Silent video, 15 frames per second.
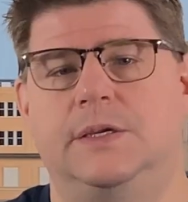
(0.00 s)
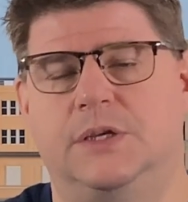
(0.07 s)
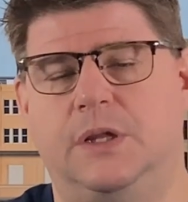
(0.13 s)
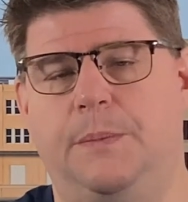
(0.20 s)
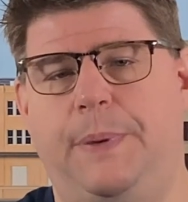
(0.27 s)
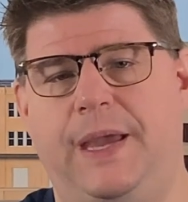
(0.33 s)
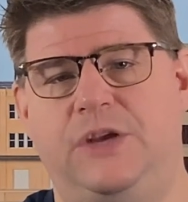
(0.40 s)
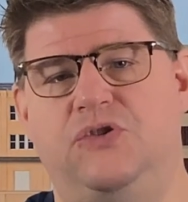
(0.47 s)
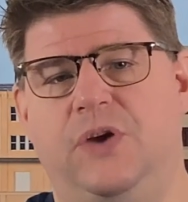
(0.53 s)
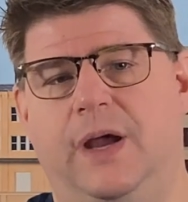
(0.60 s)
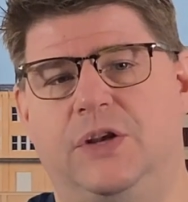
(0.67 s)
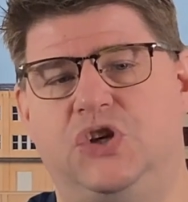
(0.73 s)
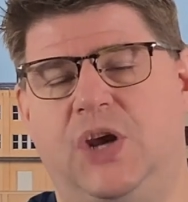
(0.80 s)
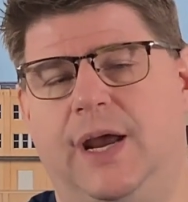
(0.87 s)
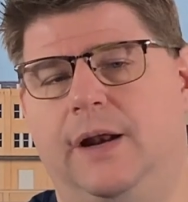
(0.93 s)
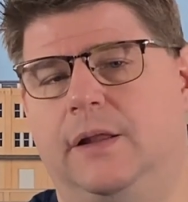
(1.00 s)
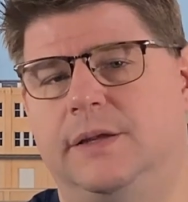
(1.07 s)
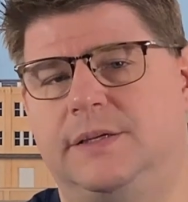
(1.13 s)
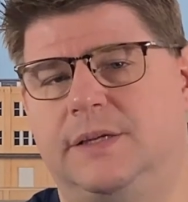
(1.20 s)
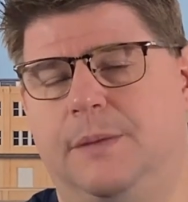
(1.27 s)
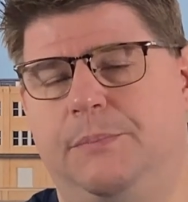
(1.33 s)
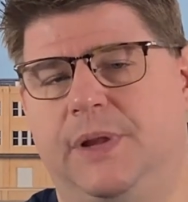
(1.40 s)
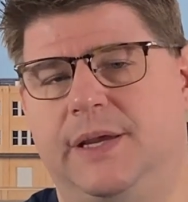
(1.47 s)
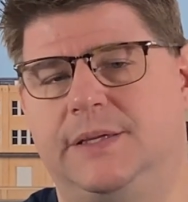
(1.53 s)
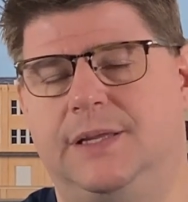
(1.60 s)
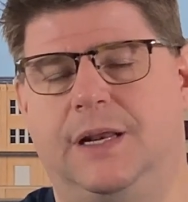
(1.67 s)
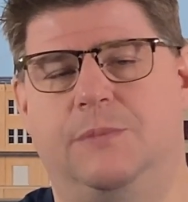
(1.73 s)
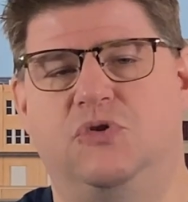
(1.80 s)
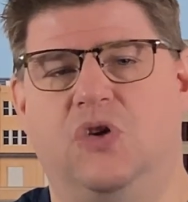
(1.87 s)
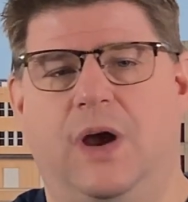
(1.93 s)
So the Patreon channel is someplace
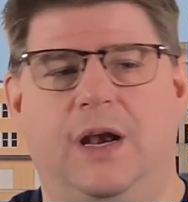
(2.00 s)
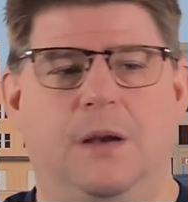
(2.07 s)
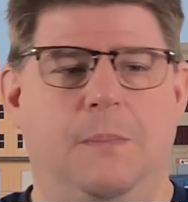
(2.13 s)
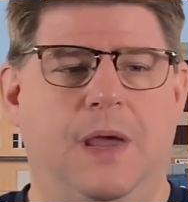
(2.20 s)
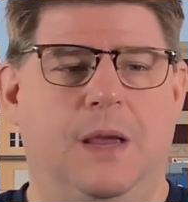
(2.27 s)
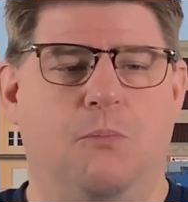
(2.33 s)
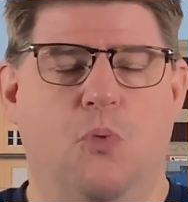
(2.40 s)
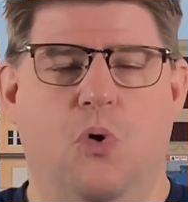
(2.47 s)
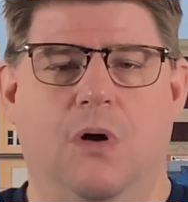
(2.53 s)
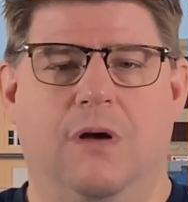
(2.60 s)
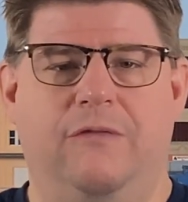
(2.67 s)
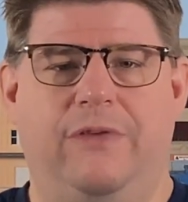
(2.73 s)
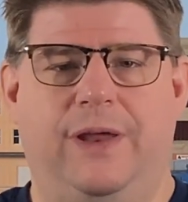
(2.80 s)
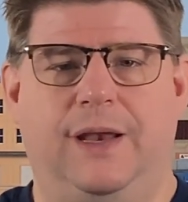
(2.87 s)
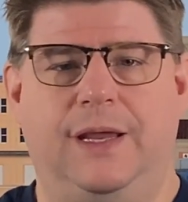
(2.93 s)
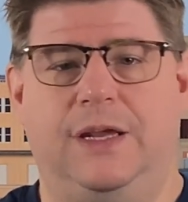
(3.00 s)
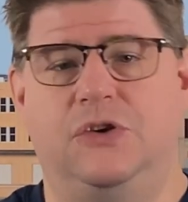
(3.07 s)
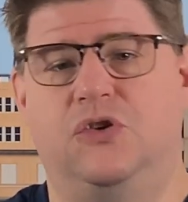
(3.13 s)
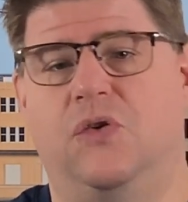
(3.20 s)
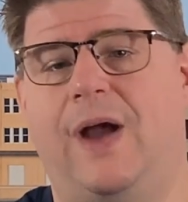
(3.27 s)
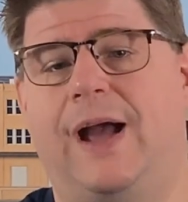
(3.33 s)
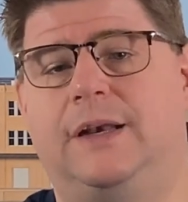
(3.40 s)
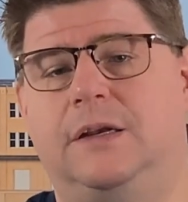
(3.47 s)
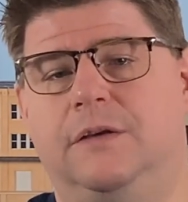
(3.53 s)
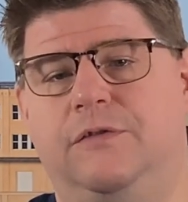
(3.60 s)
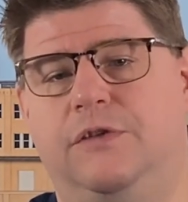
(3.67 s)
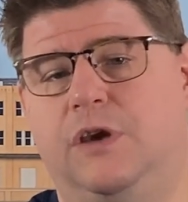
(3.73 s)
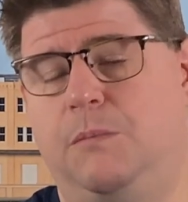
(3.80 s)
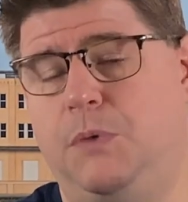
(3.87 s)
that I'm trying to make more of an interactive